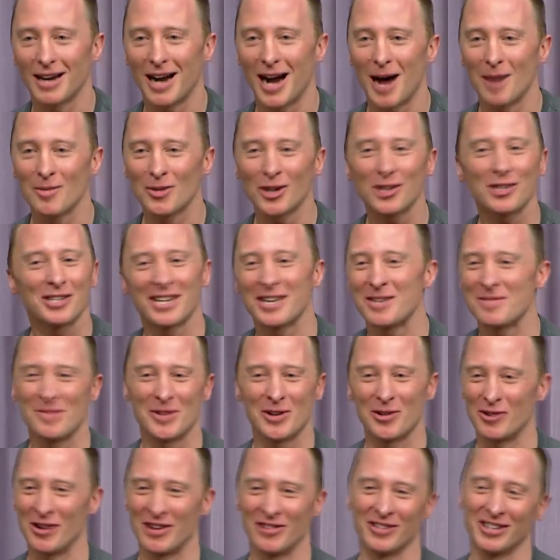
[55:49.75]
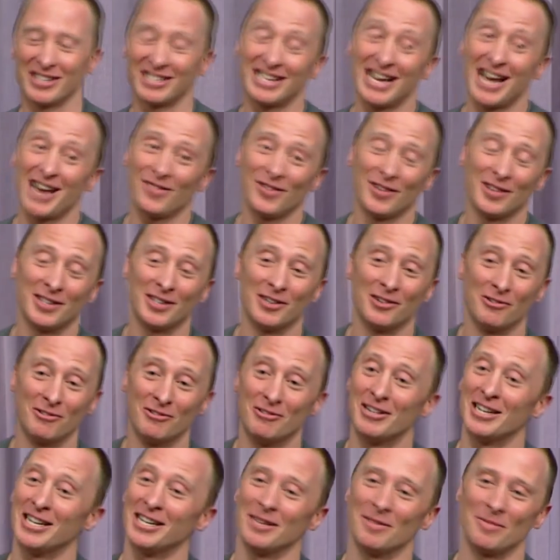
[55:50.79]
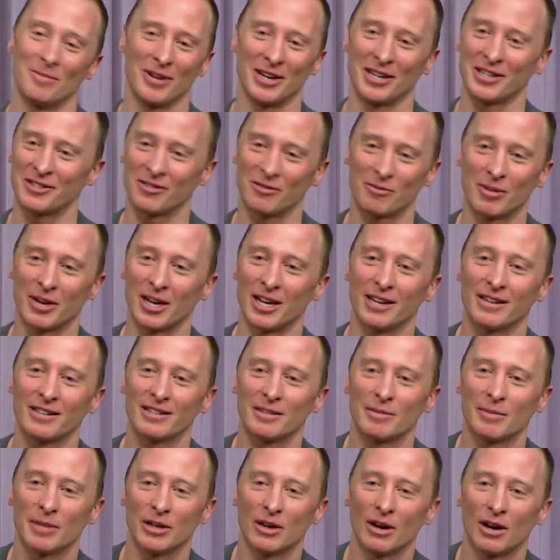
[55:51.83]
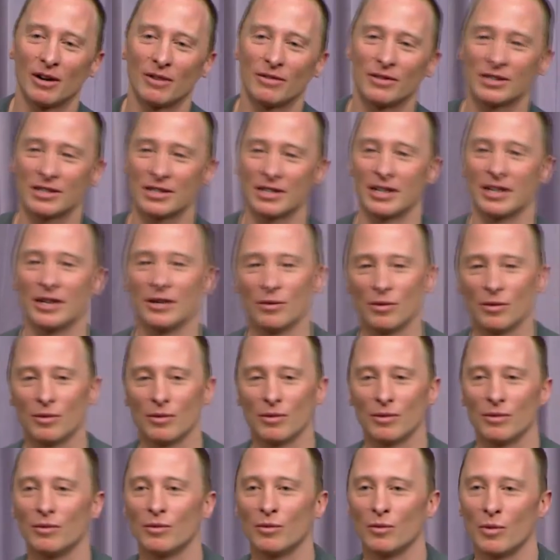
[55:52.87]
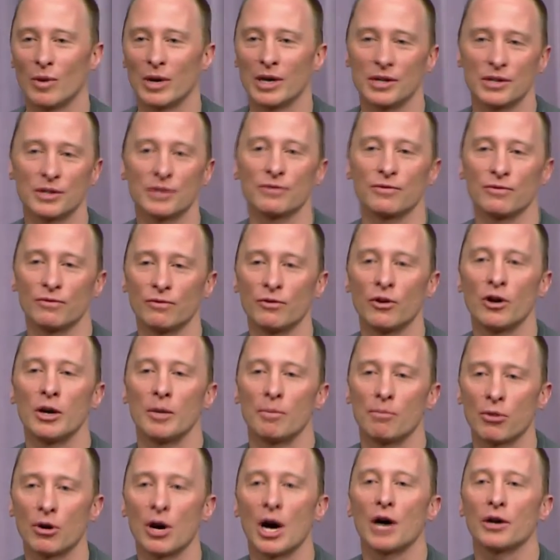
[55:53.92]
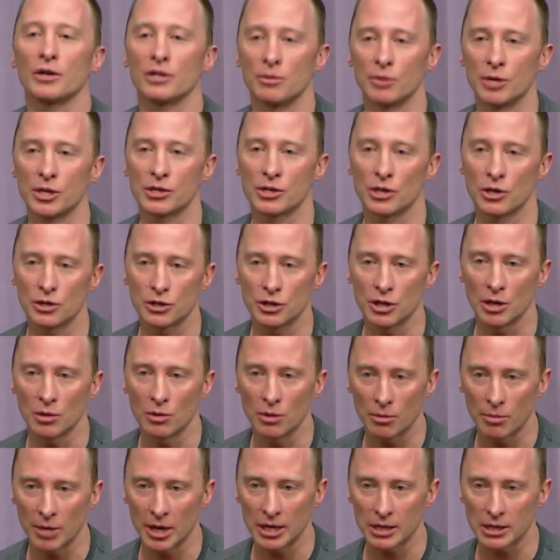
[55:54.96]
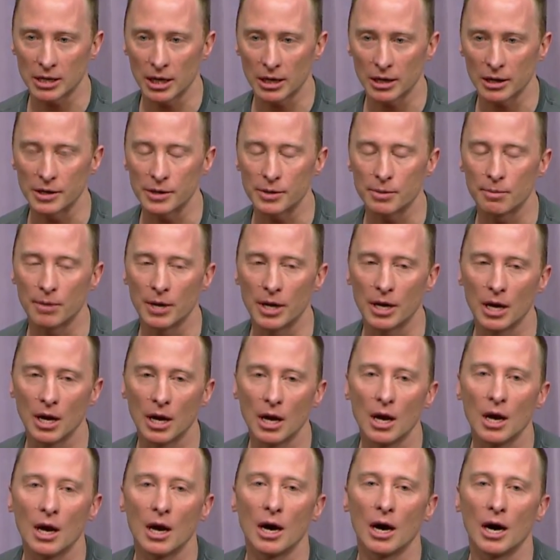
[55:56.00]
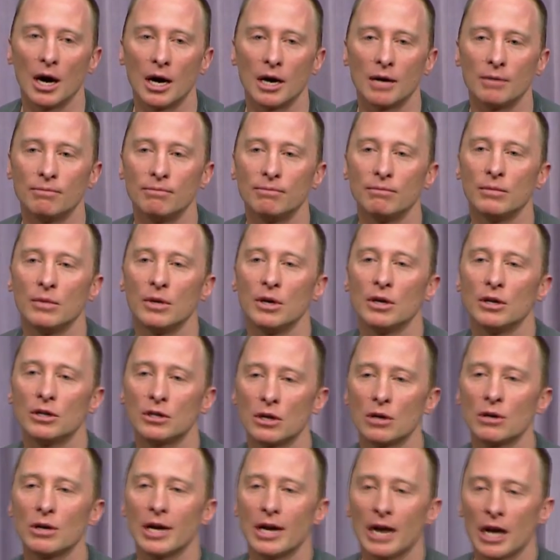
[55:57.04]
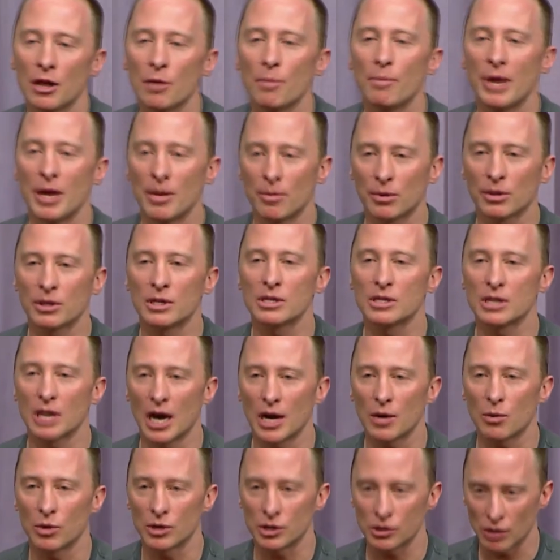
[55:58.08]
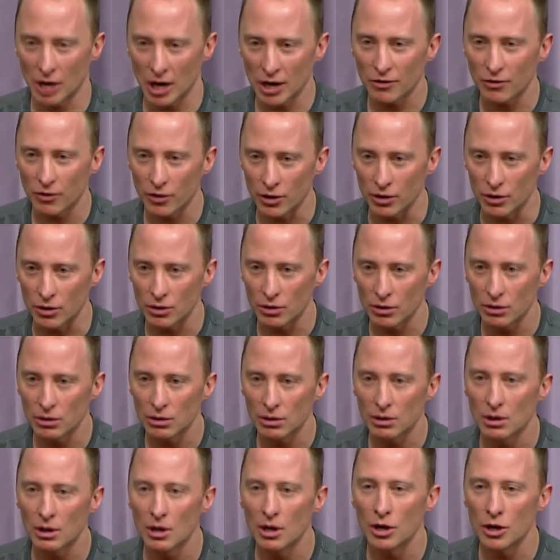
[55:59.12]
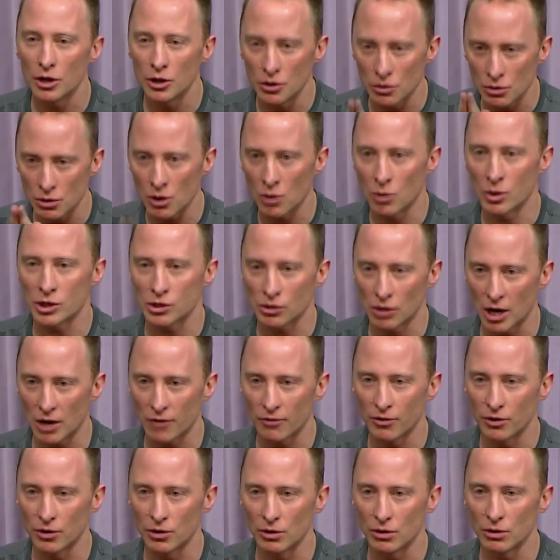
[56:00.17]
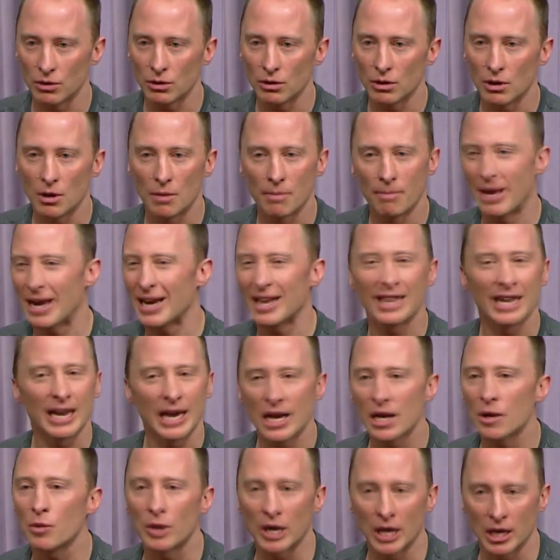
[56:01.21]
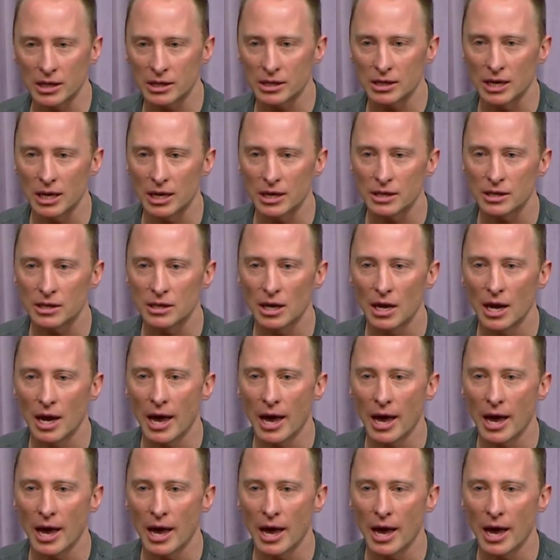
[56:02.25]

I'm not saying be irreverent. Stanford's a really impressive place. I mean, obviously, one is very proud to be associated with a place like this. But don't let other people decide what's right for you. You know what's right for you better than anyone else does.